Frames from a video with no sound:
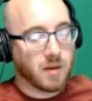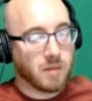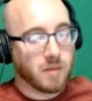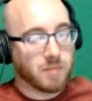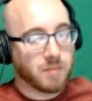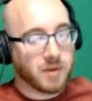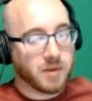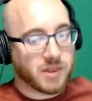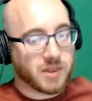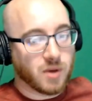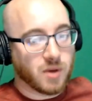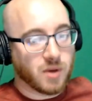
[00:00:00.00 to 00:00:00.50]

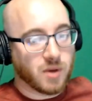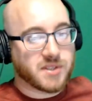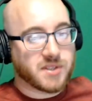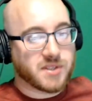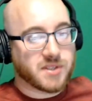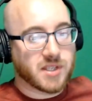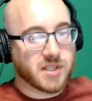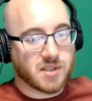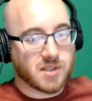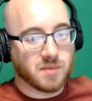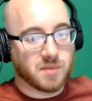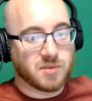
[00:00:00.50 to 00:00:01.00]
those
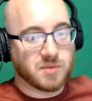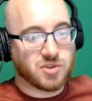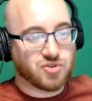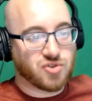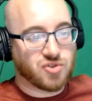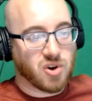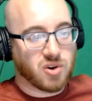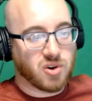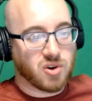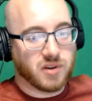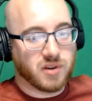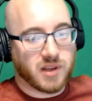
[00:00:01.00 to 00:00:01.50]
systems
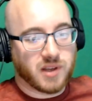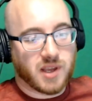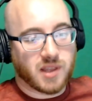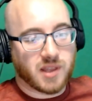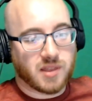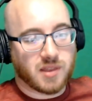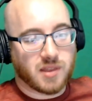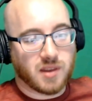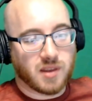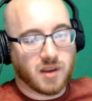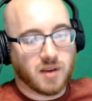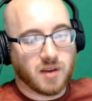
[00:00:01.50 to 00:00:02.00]
struggle to get
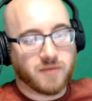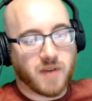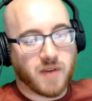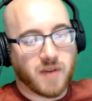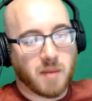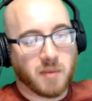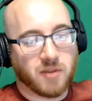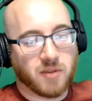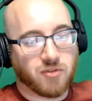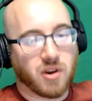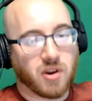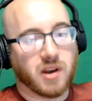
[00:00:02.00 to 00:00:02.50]
the
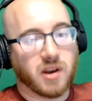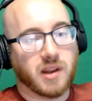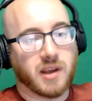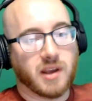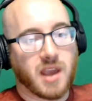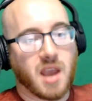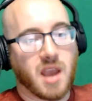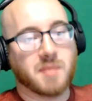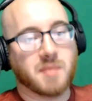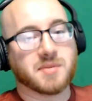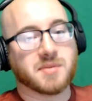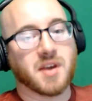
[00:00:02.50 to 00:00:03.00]
family-friendly
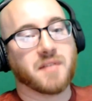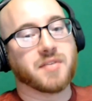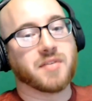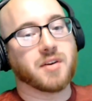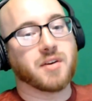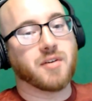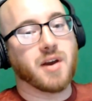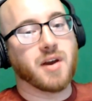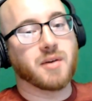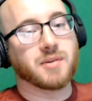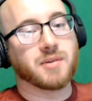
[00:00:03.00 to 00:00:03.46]
games off the ground.